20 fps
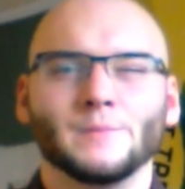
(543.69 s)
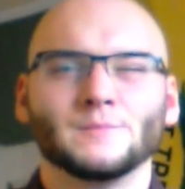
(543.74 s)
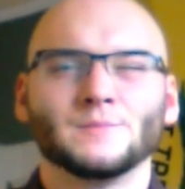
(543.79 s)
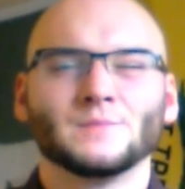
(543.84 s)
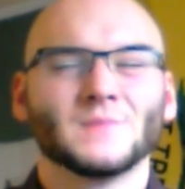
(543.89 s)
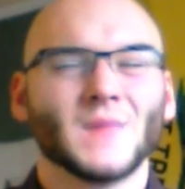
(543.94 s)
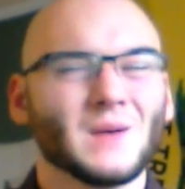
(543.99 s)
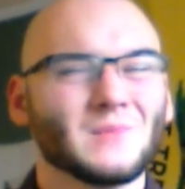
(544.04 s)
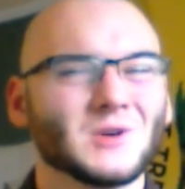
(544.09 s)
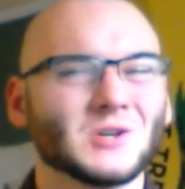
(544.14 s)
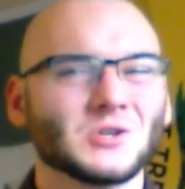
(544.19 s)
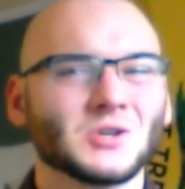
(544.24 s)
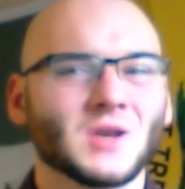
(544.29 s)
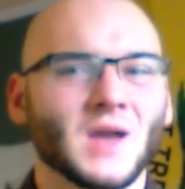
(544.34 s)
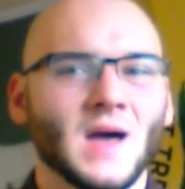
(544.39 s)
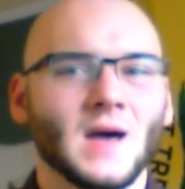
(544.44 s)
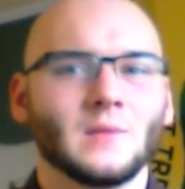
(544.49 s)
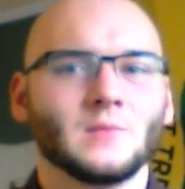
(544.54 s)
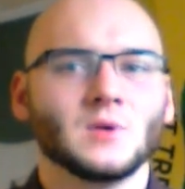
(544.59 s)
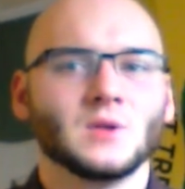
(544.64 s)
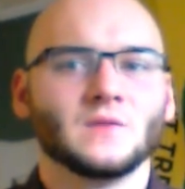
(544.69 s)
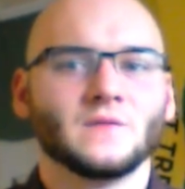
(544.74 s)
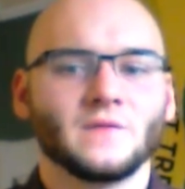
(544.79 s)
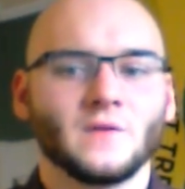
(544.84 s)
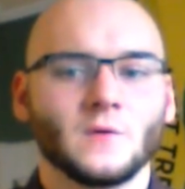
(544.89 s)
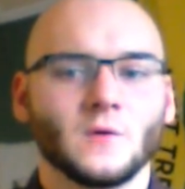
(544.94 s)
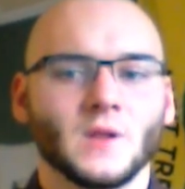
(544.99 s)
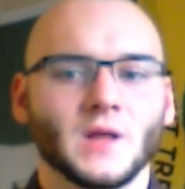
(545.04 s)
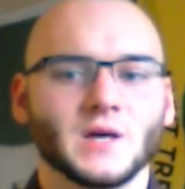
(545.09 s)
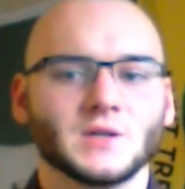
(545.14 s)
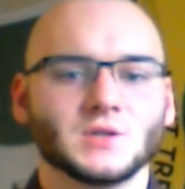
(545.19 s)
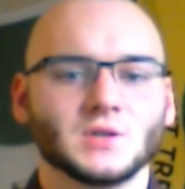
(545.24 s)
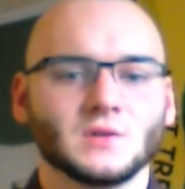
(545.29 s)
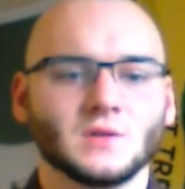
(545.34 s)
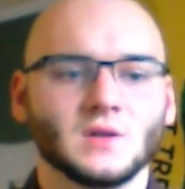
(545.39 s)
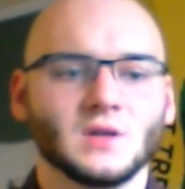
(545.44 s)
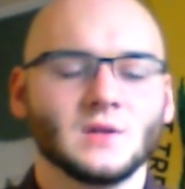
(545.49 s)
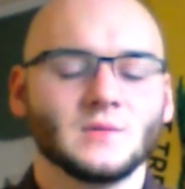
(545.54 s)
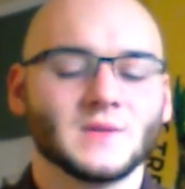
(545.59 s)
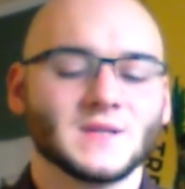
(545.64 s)
Not much common
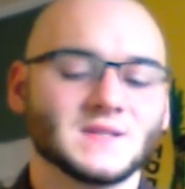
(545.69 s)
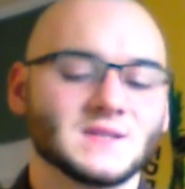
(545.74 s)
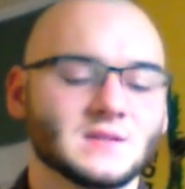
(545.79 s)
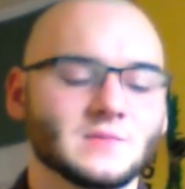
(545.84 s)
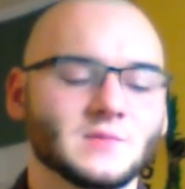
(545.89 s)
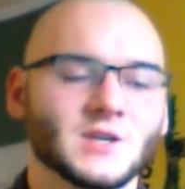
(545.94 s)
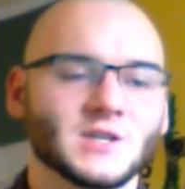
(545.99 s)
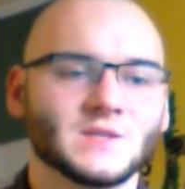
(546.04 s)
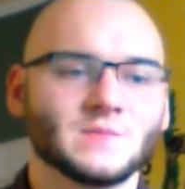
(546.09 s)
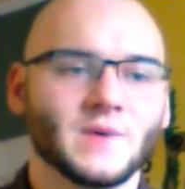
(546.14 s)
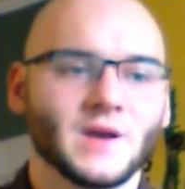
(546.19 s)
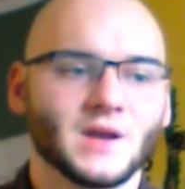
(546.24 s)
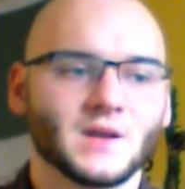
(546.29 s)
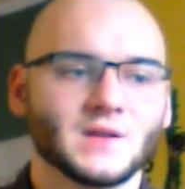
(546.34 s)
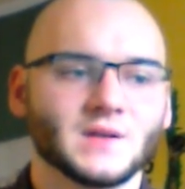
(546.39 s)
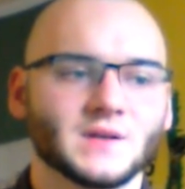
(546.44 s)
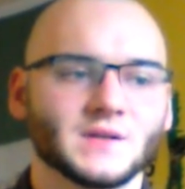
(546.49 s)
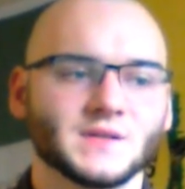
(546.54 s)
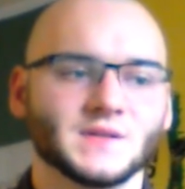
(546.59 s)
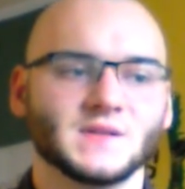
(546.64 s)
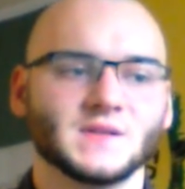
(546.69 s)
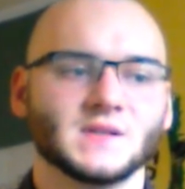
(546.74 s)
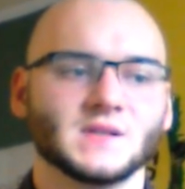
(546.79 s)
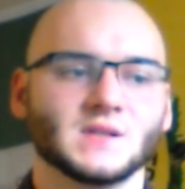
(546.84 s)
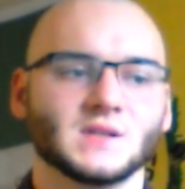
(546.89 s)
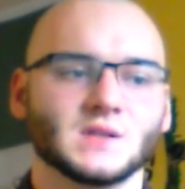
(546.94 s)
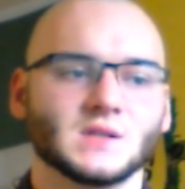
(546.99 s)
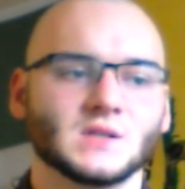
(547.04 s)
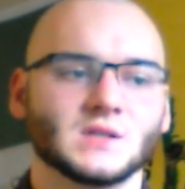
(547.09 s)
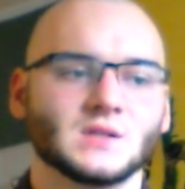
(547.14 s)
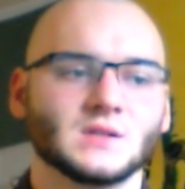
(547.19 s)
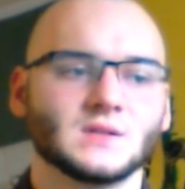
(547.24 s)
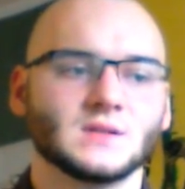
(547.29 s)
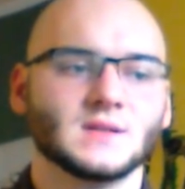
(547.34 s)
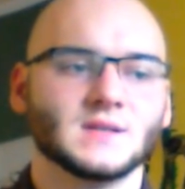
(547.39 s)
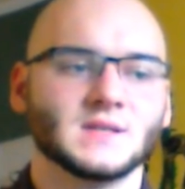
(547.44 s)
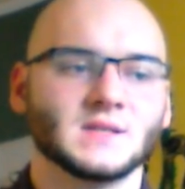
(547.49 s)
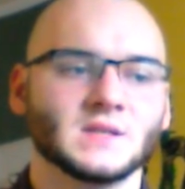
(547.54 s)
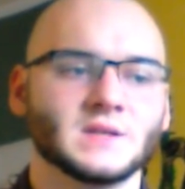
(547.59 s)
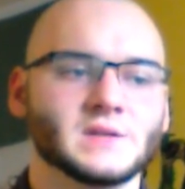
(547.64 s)
phonologically, that's to be expected since
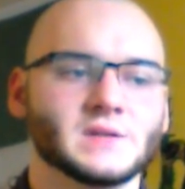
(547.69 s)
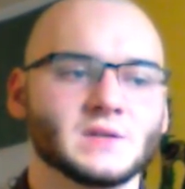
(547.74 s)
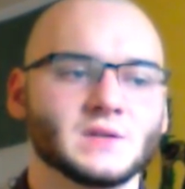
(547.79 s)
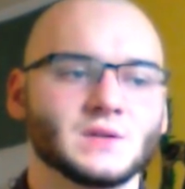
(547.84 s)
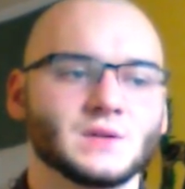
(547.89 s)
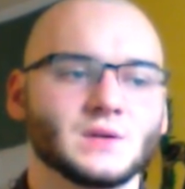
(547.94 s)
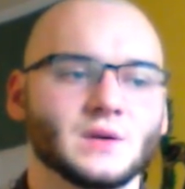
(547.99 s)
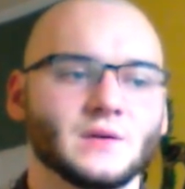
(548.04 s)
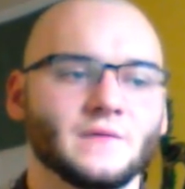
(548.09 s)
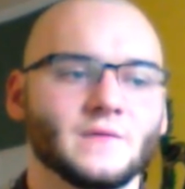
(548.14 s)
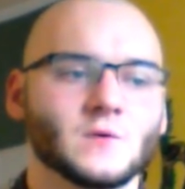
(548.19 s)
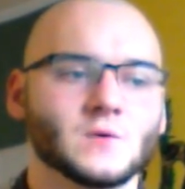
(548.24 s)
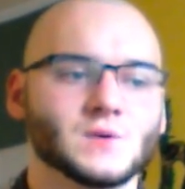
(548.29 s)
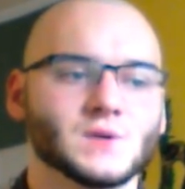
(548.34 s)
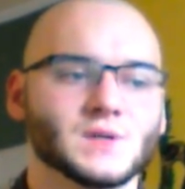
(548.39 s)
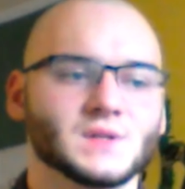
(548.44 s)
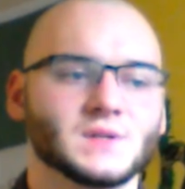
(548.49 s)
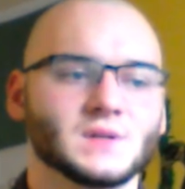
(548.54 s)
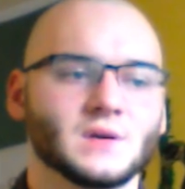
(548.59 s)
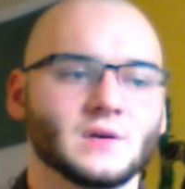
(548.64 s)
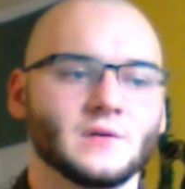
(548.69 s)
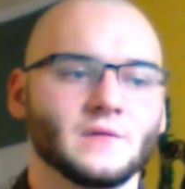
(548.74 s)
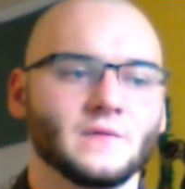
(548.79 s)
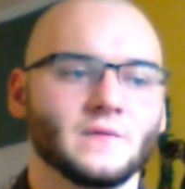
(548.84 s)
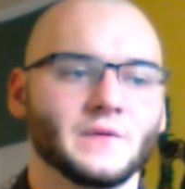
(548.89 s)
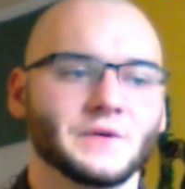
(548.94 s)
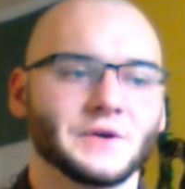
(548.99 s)
this is a focus of